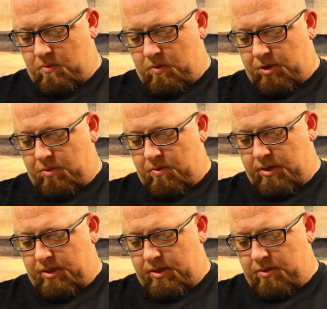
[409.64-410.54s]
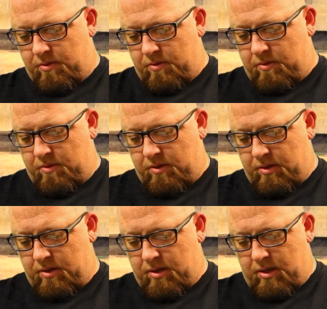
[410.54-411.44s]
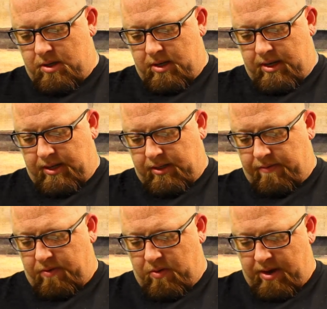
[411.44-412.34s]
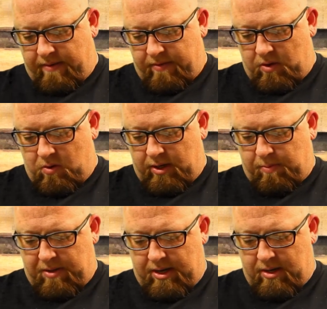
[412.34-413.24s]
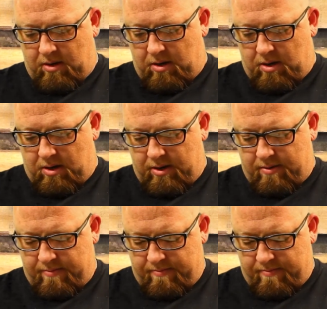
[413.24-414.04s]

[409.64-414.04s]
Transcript: What you want to do is, if you have the USB on,